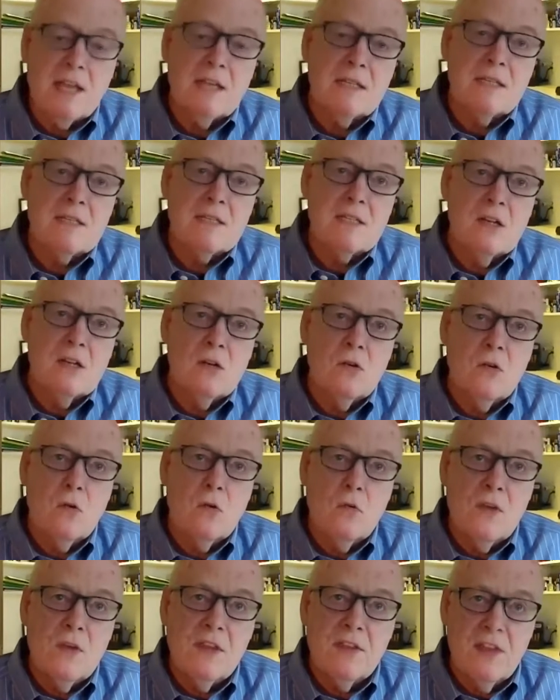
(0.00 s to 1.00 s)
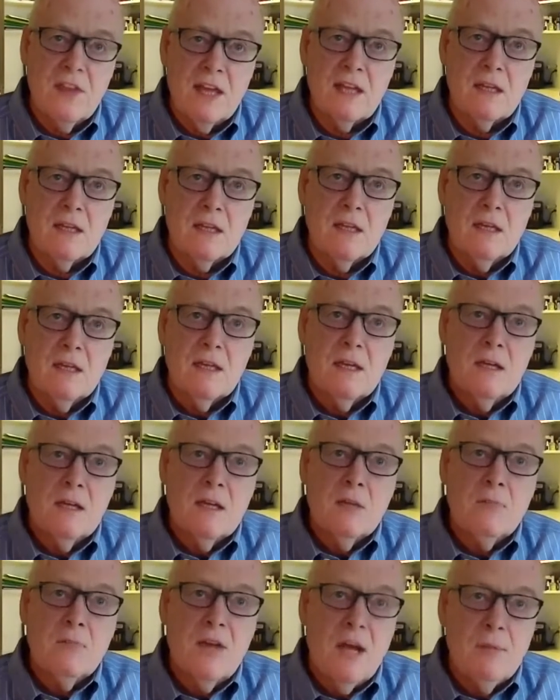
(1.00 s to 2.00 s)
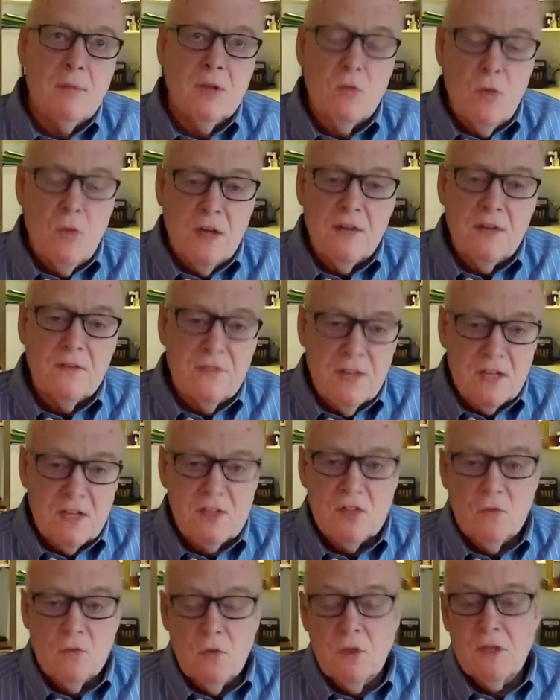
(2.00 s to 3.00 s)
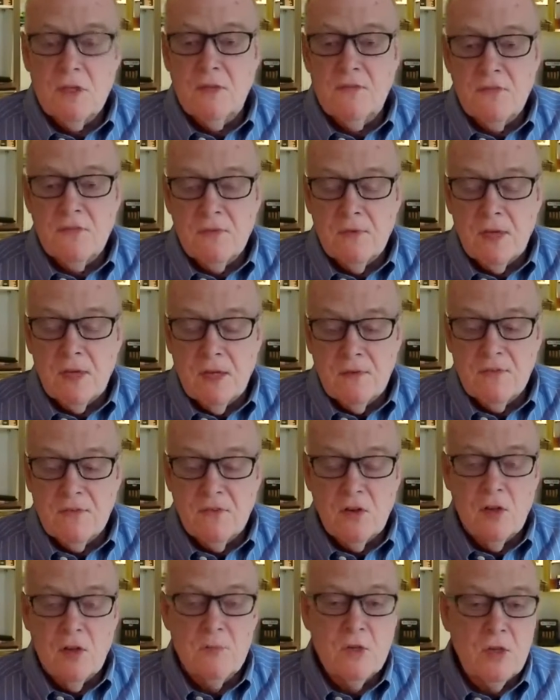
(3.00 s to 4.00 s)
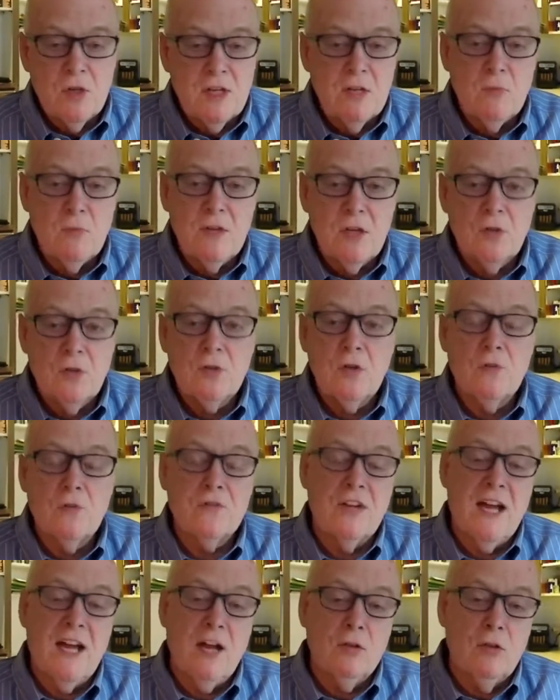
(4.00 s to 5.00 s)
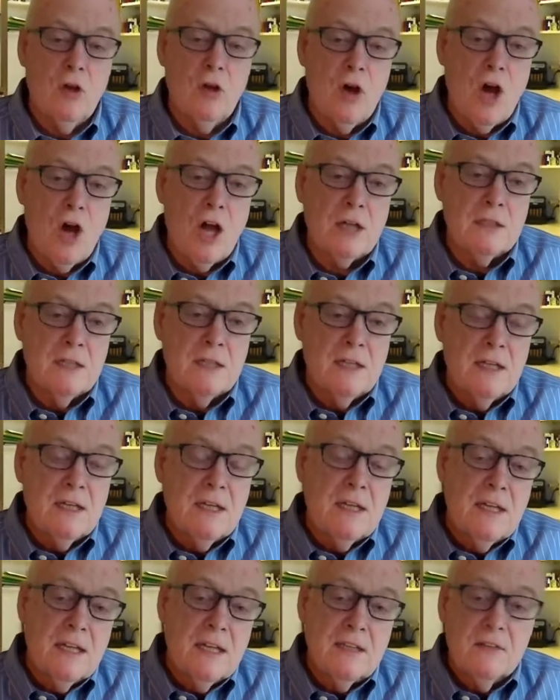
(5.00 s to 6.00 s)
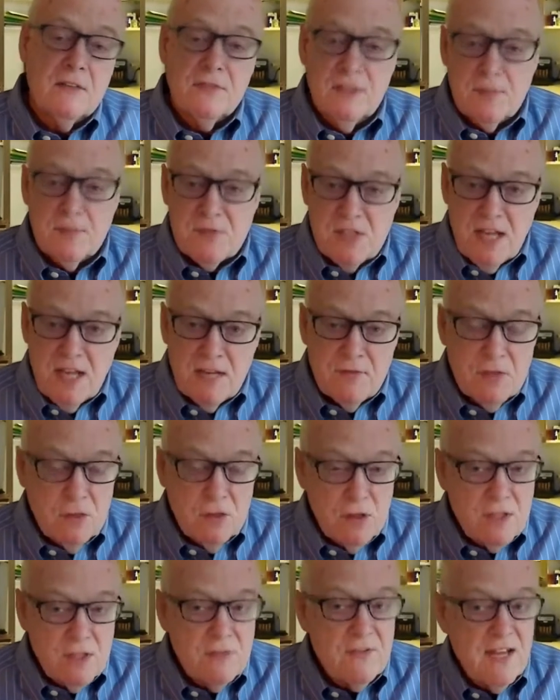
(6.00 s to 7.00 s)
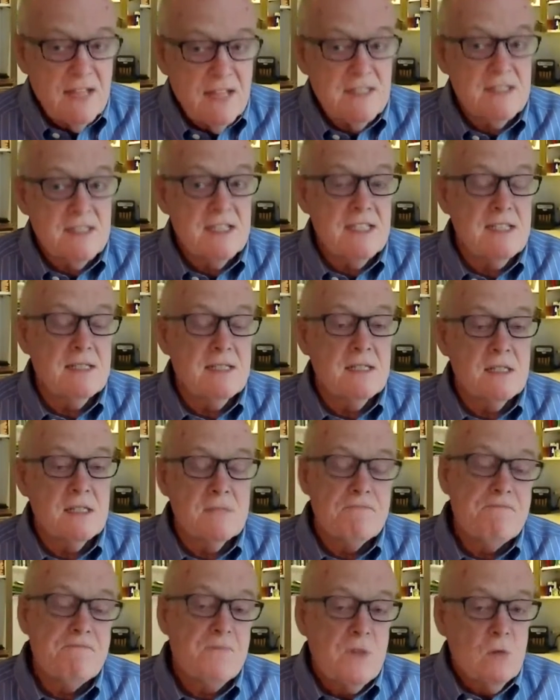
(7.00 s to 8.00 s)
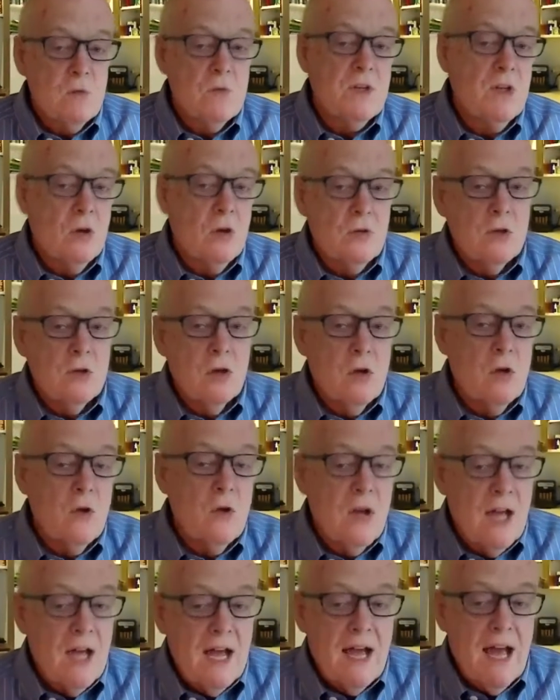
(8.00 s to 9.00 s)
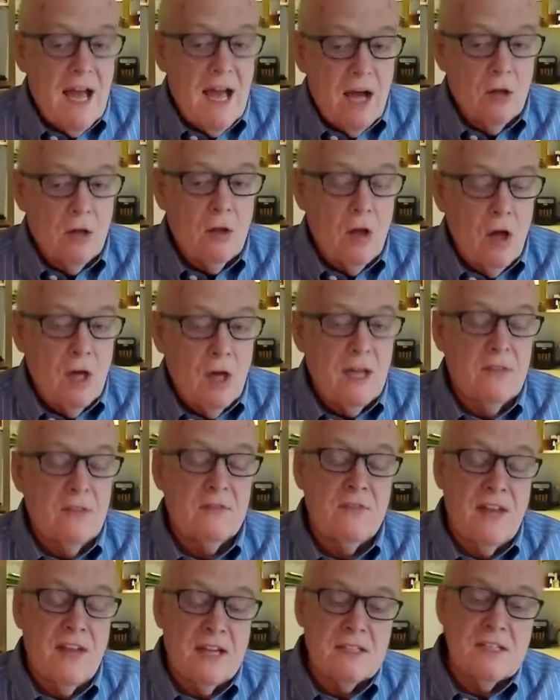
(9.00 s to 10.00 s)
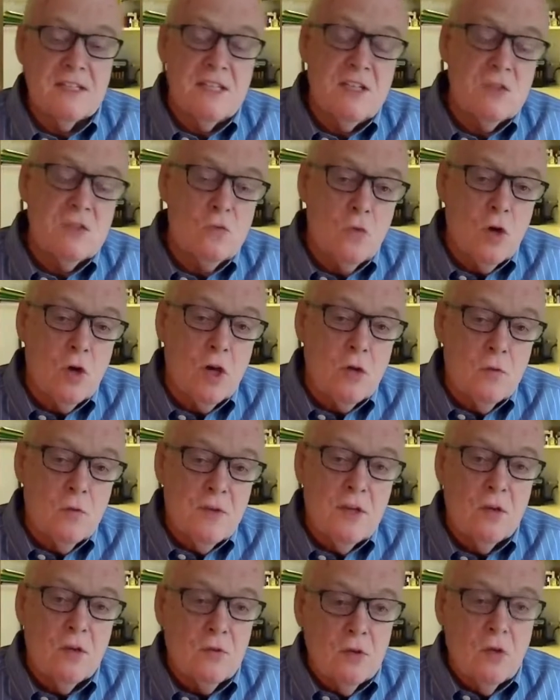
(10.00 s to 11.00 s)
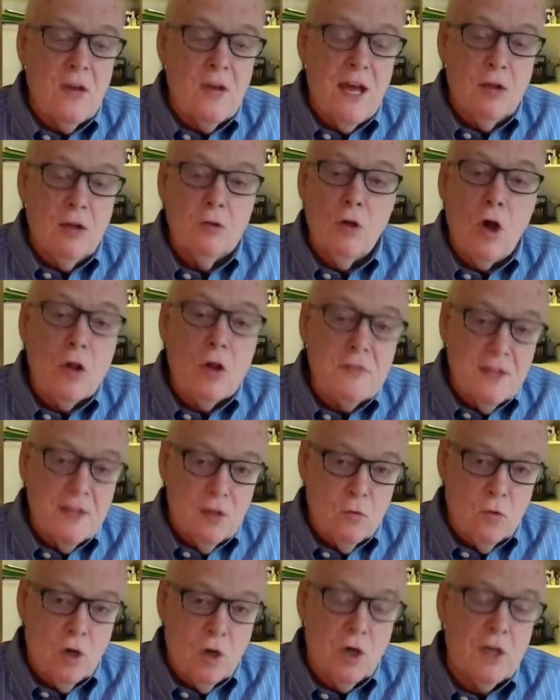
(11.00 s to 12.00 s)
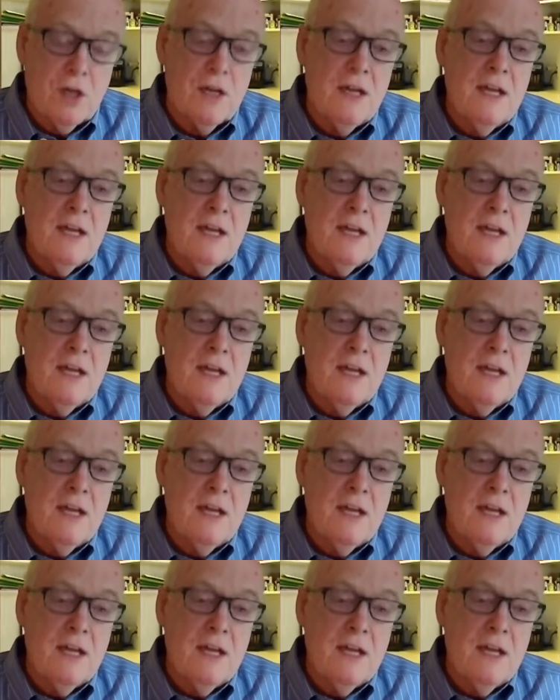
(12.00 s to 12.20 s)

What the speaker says: So we think probably one infection will confer immunity. We don't know for how long. And the flip side, if you look at vaccines, we don't know how long. If vaccines work, we don't know how long they'll work.